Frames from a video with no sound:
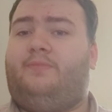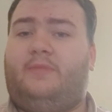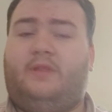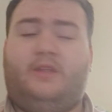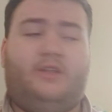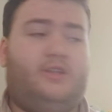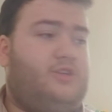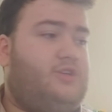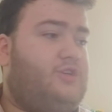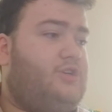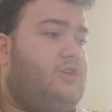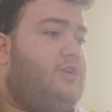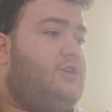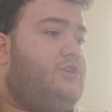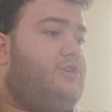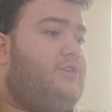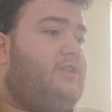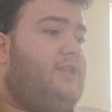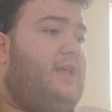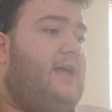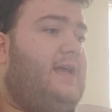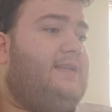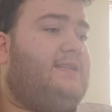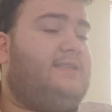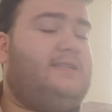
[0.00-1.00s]
It's
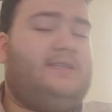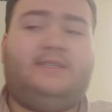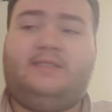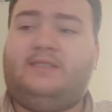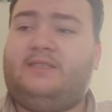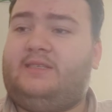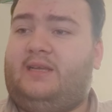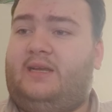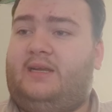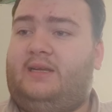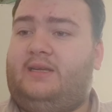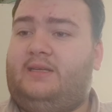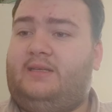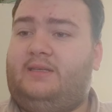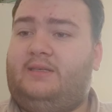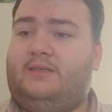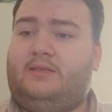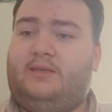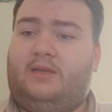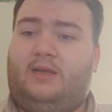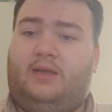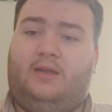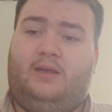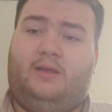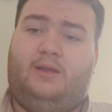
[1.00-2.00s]
Churchill-esque in
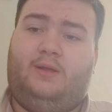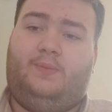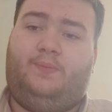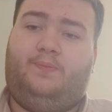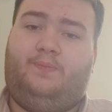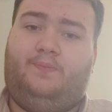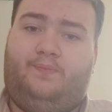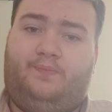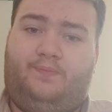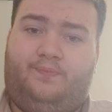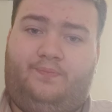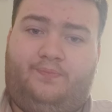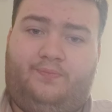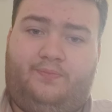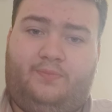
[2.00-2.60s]
size. A